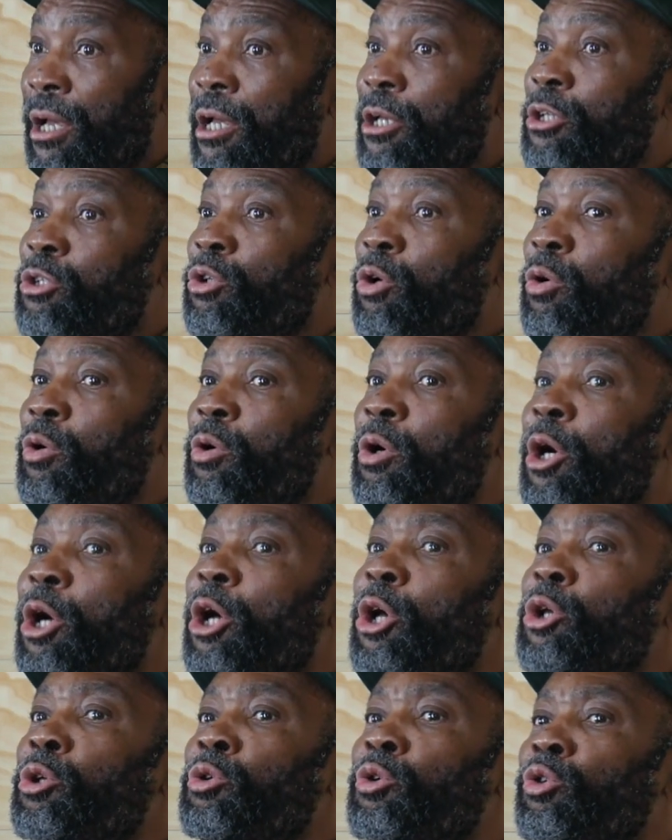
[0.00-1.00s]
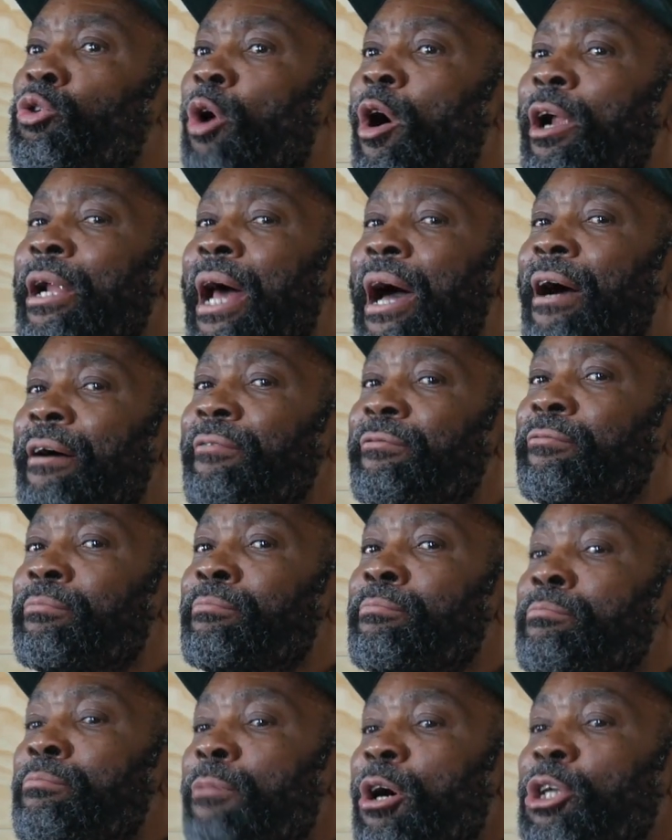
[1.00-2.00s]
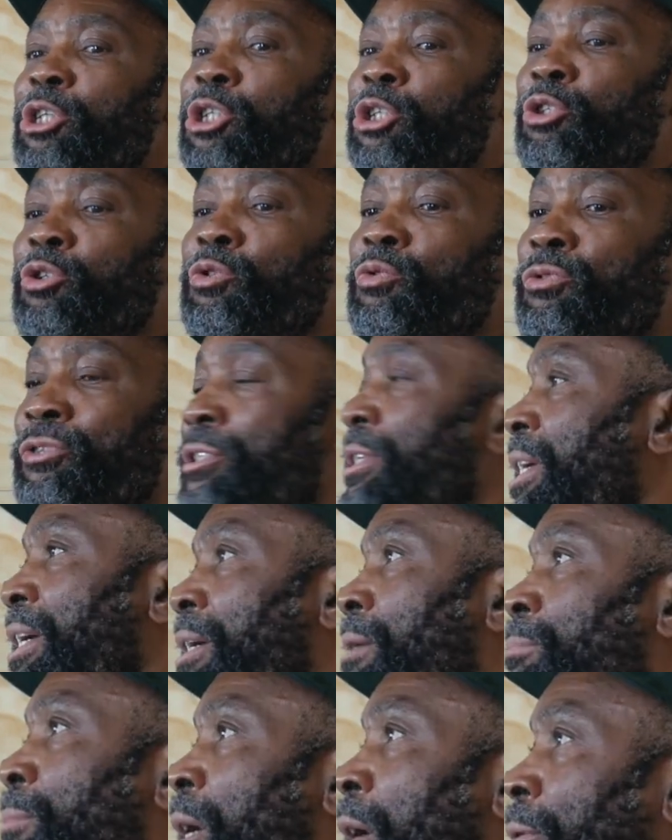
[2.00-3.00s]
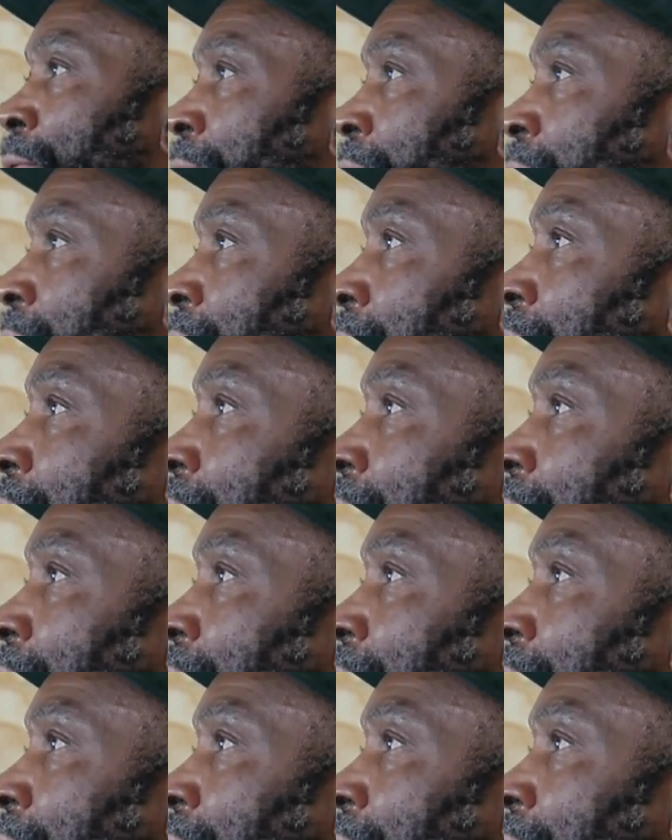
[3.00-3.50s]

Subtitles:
So you don't have much to say about it.